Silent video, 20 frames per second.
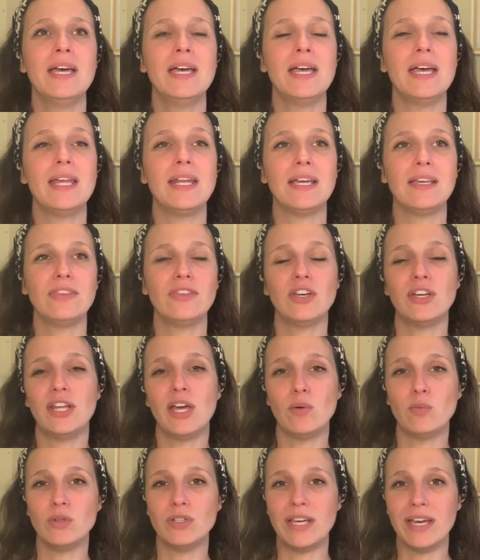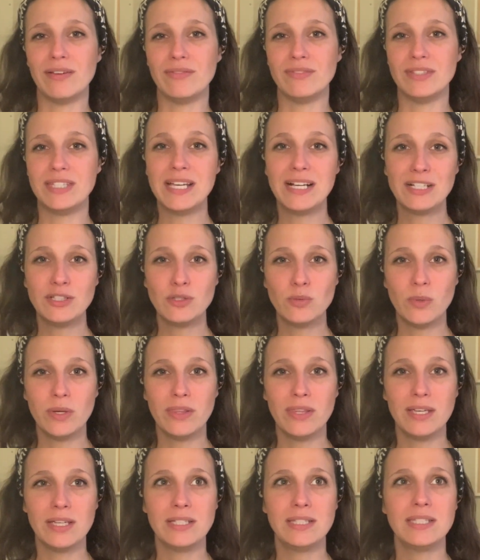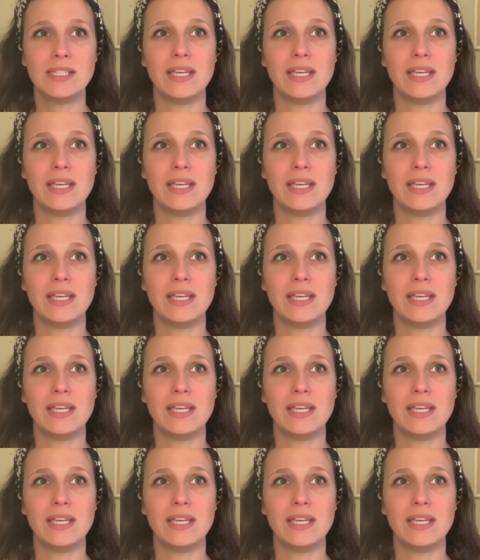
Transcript: And I thought I would have dealt with it.